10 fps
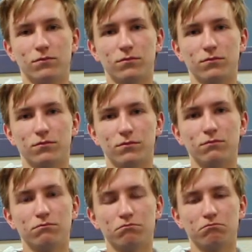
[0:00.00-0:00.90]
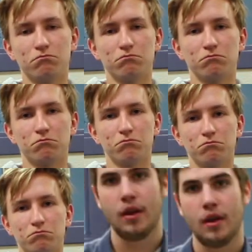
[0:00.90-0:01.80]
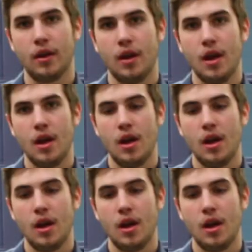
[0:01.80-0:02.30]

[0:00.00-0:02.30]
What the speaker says: Nothing is said.